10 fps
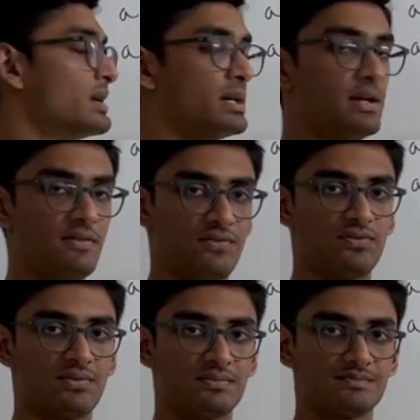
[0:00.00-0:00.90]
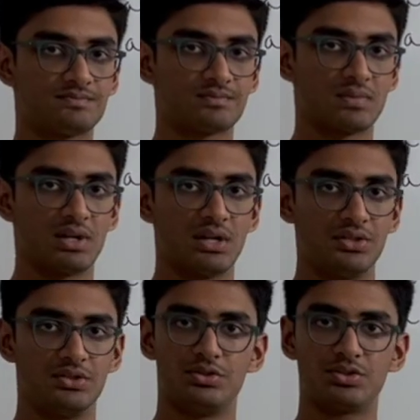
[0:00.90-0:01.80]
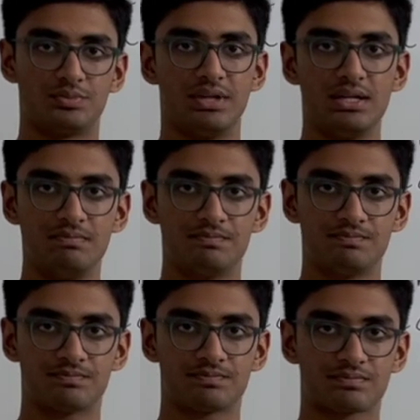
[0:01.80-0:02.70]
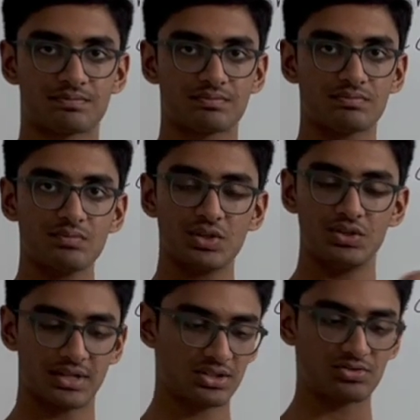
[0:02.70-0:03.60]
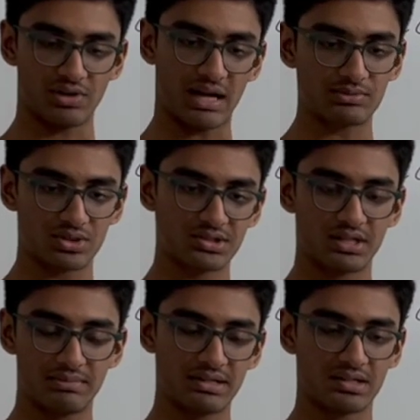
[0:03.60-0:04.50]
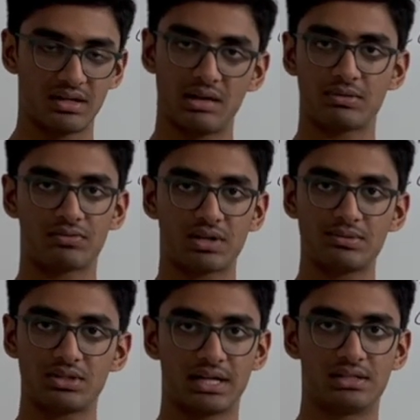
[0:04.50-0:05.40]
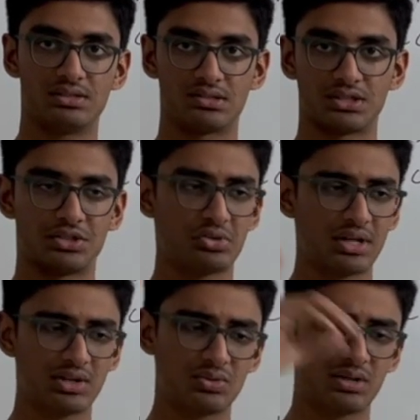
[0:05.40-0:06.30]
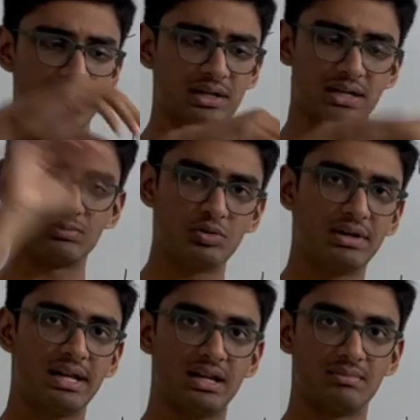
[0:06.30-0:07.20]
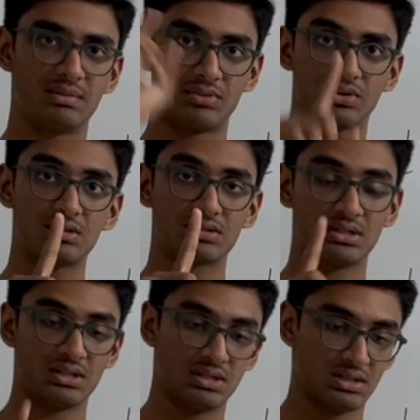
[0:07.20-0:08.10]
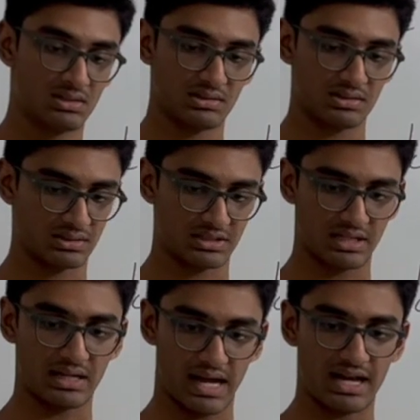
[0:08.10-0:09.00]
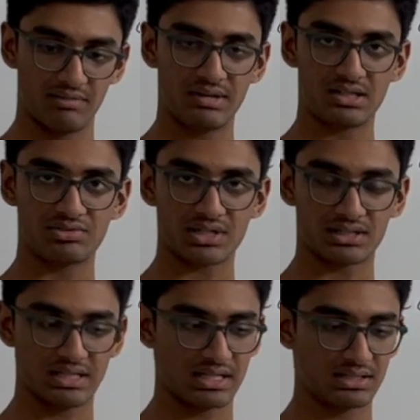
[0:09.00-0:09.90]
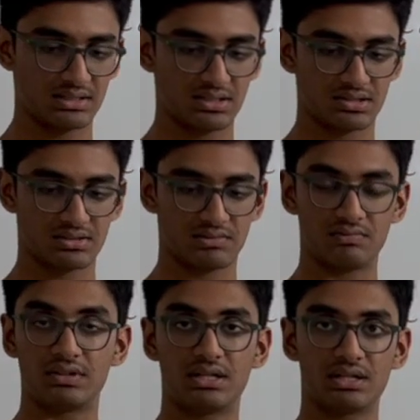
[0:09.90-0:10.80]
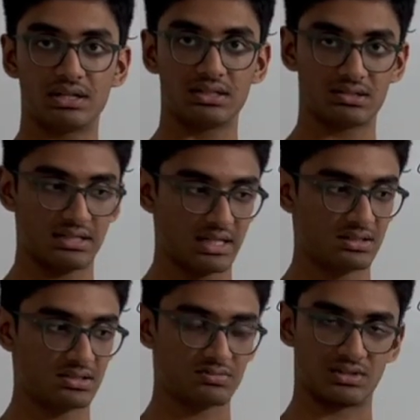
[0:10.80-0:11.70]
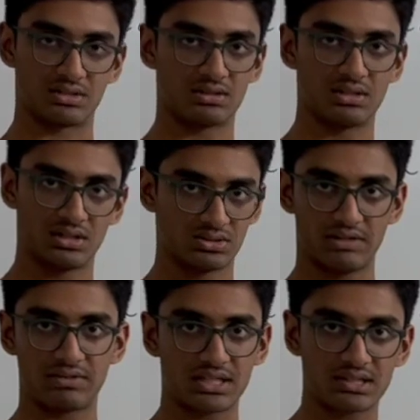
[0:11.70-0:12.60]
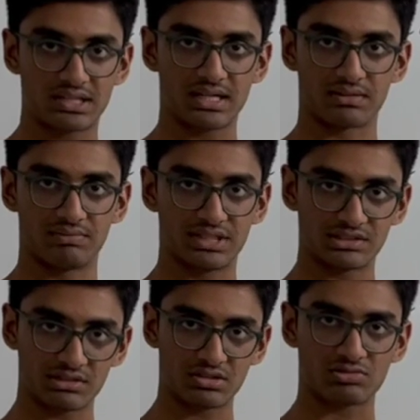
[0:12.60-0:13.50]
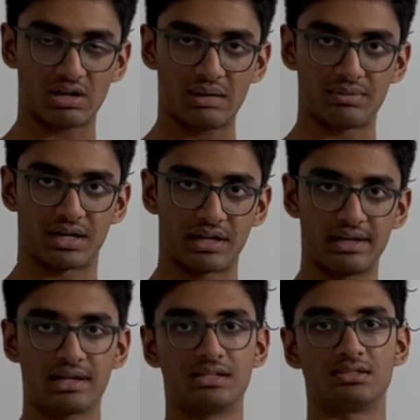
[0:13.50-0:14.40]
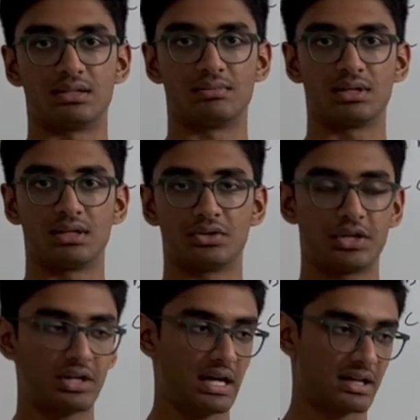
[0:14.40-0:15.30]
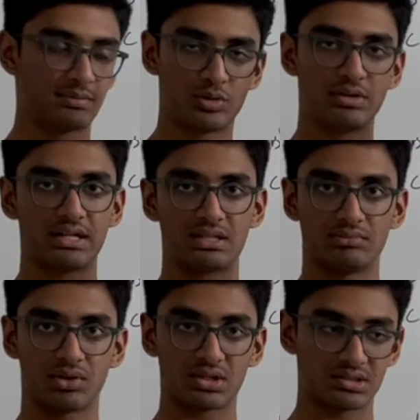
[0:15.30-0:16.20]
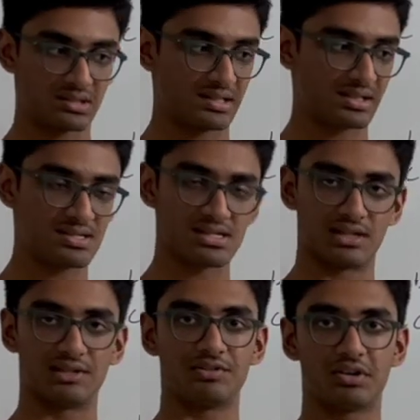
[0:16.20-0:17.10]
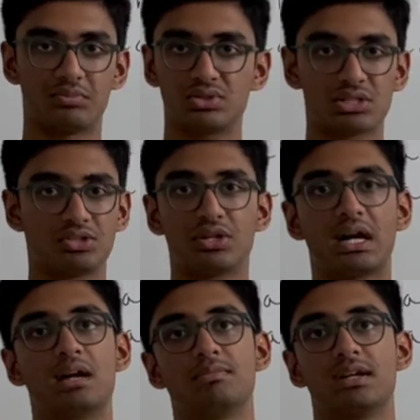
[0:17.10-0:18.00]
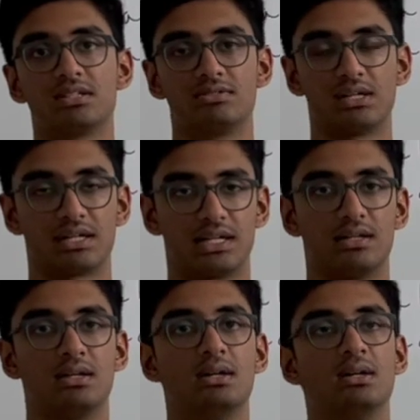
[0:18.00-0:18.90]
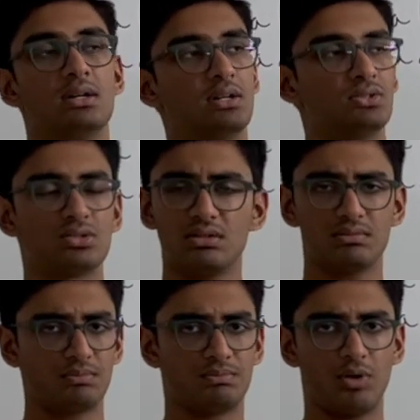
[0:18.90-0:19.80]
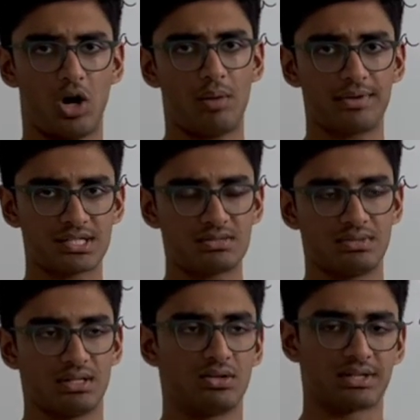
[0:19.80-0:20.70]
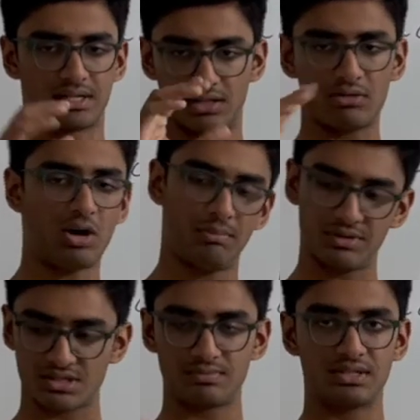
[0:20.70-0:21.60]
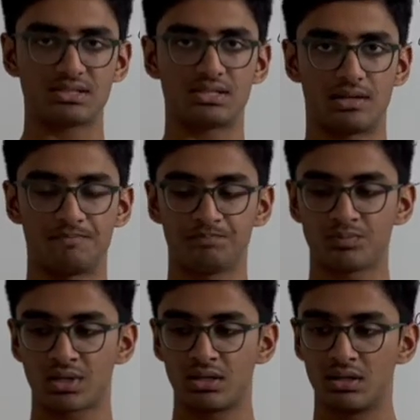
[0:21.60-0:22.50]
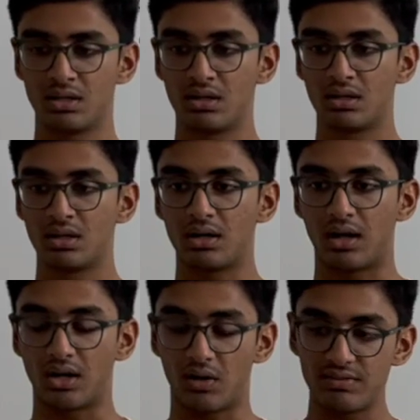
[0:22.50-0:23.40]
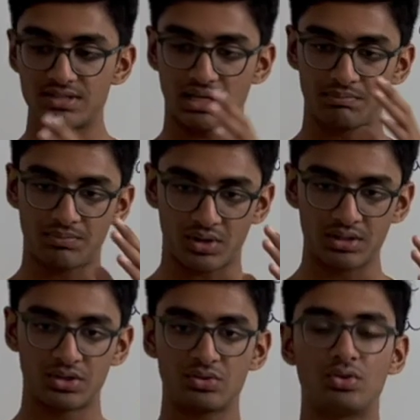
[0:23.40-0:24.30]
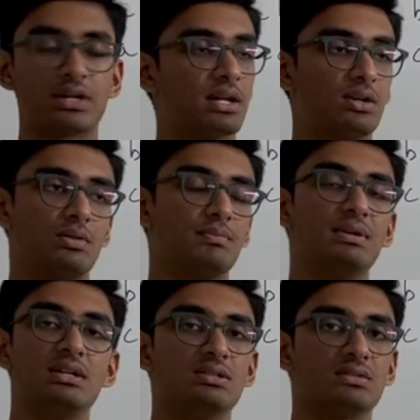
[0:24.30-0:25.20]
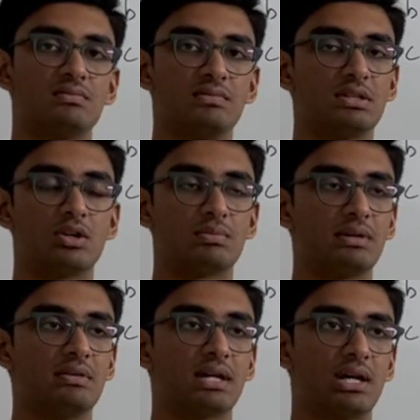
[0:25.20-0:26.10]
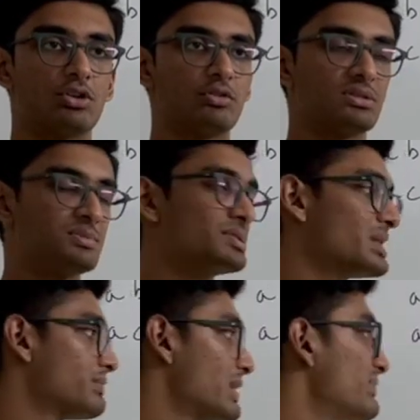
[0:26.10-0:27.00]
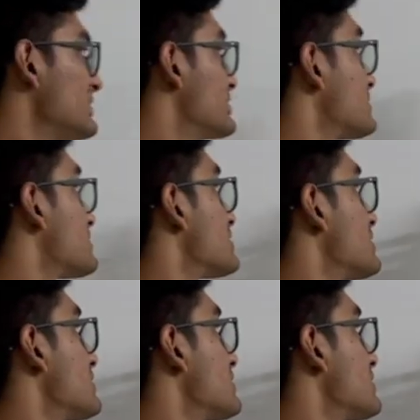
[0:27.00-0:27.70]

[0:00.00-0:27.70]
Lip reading: if you use B, you can swap those elements any number of times, you'll get this thing. You don't need to remove any element because the elements which are there in this word is there in this word. So everything is there. We just have to swap it, rearrange them. You don't need to remove anything because it's essential. If you remove this, you can't make the word again. So operation B. Okay, now operation B is done. Now we jump on to, okay, no, B is, without B we can't do it. It means that maybe this